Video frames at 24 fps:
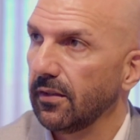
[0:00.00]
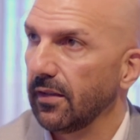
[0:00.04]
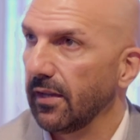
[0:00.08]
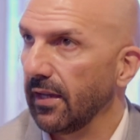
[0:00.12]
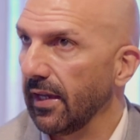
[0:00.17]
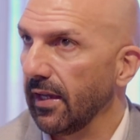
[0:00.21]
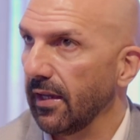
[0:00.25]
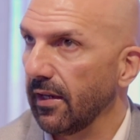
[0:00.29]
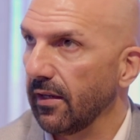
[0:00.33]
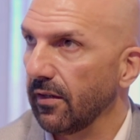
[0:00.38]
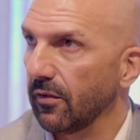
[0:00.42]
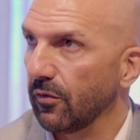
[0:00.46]

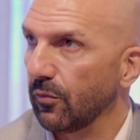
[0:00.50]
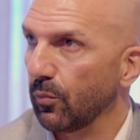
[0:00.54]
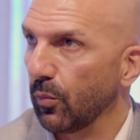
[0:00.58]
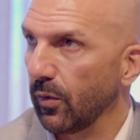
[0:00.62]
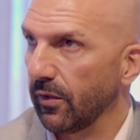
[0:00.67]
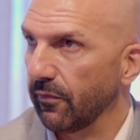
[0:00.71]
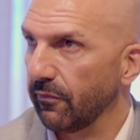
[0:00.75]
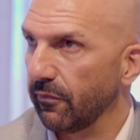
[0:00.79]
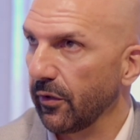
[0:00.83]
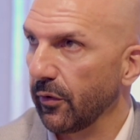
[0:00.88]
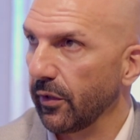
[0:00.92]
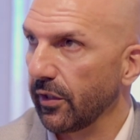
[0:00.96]
And
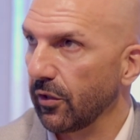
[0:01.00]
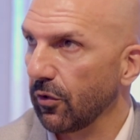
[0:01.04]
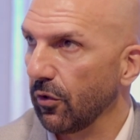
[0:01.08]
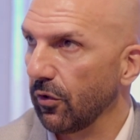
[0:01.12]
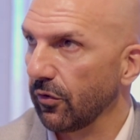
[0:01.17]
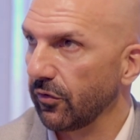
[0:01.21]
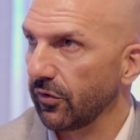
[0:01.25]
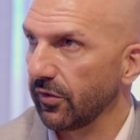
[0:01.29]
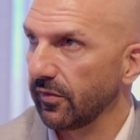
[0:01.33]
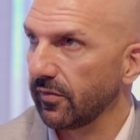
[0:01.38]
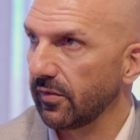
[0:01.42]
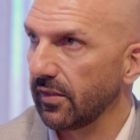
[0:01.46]
we're very
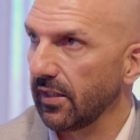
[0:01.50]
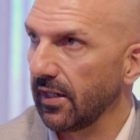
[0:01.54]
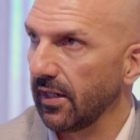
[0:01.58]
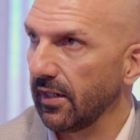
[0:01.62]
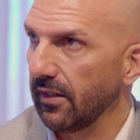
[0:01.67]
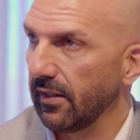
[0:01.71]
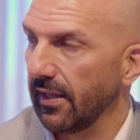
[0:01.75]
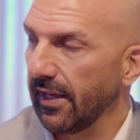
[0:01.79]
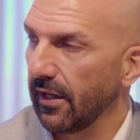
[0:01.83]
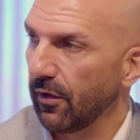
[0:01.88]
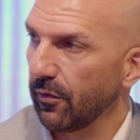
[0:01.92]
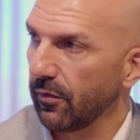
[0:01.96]
conscious
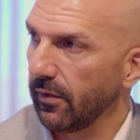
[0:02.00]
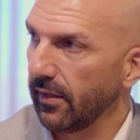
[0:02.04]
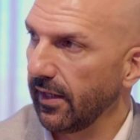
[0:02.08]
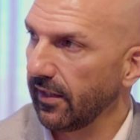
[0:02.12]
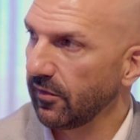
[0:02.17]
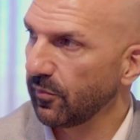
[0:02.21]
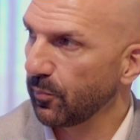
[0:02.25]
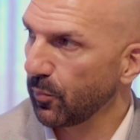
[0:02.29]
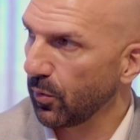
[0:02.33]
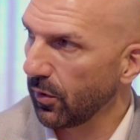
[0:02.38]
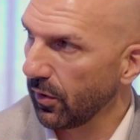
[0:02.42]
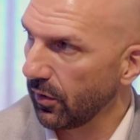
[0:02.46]
that our
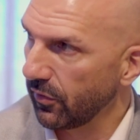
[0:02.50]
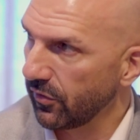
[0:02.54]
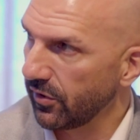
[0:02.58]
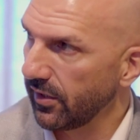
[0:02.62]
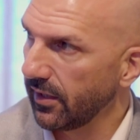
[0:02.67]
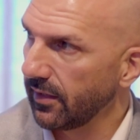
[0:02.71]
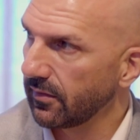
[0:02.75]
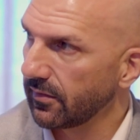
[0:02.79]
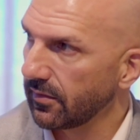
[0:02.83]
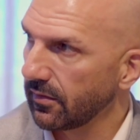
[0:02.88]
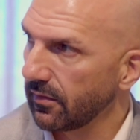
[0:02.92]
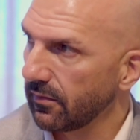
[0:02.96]
next
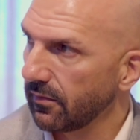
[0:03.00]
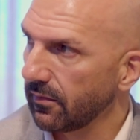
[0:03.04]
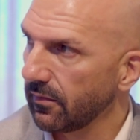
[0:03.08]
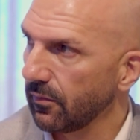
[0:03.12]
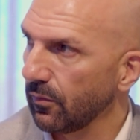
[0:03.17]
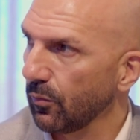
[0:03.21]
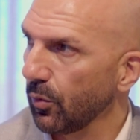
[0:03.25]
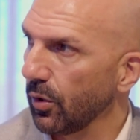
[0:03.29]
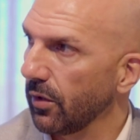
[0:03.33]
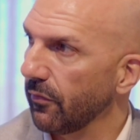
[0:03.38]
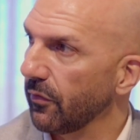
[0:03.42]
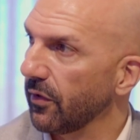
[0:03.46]
project,
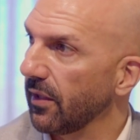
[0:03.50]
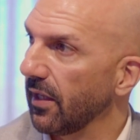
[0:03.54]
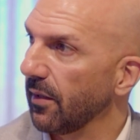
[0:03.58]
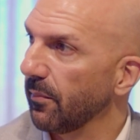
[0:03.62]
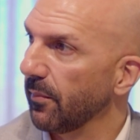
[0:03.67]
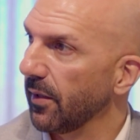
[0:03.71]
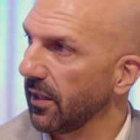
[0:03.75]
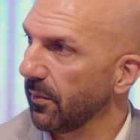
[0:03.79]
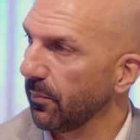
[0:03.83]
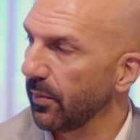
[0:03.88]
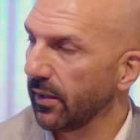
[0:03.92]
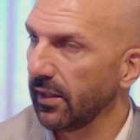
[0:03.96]
wherever
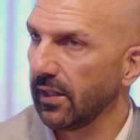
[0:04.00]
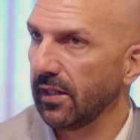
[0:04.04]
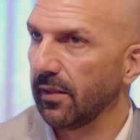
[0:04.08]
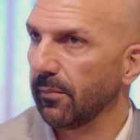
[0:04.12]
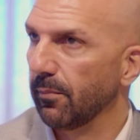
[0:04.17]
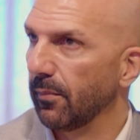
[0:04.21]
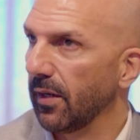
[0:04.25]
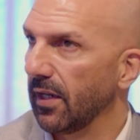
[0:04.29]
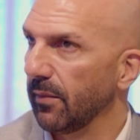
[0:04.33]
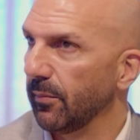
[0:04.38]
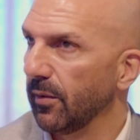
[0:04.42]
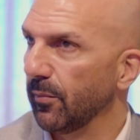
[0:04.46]
that may be,
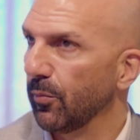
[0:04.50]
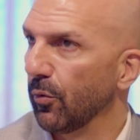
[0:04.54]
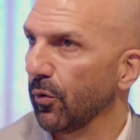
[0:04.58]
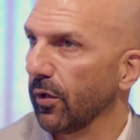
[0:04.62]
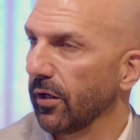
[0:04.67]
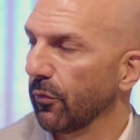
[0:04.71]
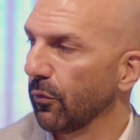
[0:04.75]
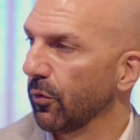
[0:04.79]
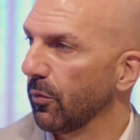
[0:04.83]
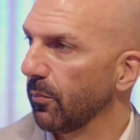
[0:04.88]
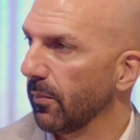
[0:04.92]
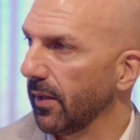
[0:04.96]
it may be
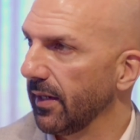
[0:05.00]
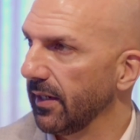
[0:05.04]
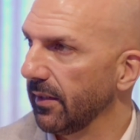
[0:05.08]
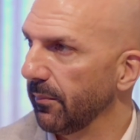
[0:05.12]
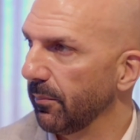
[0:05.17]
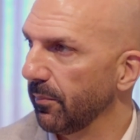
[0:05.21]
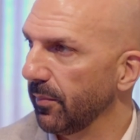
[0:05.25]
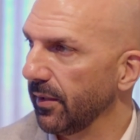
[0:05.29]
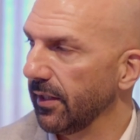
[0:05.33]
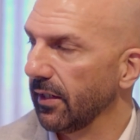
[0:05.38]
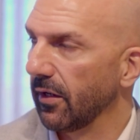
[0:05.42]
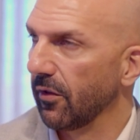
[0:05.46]
Barangaroo, it
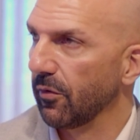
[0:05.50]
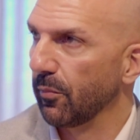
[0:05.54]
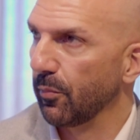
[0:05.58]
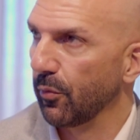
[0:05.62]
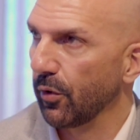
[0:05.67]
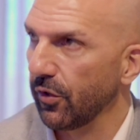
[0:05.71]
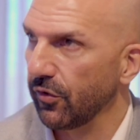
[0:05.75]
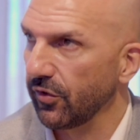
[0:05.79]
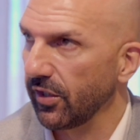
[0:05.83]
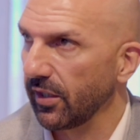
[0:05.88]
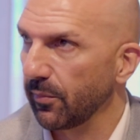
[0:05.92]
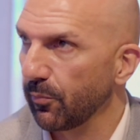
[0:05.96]
may be another
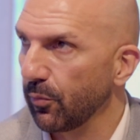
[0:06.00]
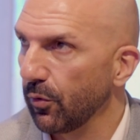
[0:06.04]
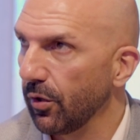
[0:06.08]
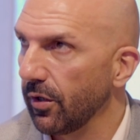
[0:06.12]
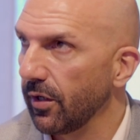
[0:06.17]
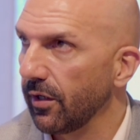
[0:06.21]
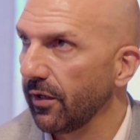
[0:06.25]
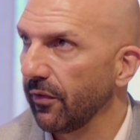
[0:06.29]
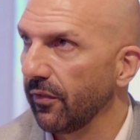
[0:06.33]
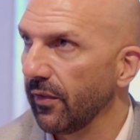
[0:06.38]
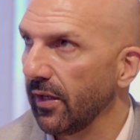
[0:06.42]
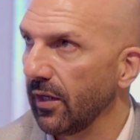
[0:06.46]
project
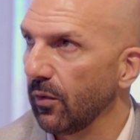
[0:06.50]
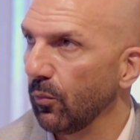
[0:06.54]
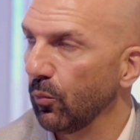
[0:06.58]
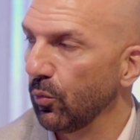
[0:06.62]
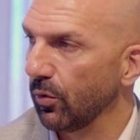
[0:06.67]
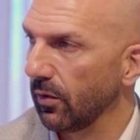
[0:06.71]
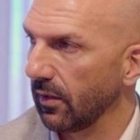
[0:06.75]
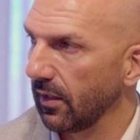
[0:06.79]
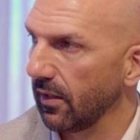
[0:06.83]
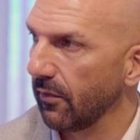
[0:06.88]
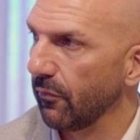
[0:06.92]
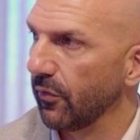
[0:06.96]
prior to that,
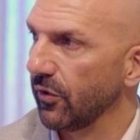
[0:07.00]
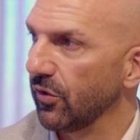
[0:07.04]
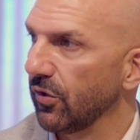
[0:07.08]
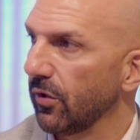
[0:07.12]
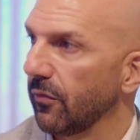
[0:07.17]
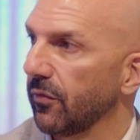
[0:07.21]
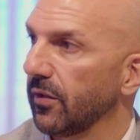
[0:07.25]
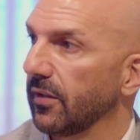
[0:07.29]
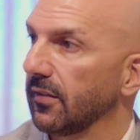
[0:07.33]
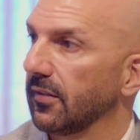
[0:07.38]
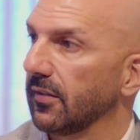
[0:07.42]
will leverage off the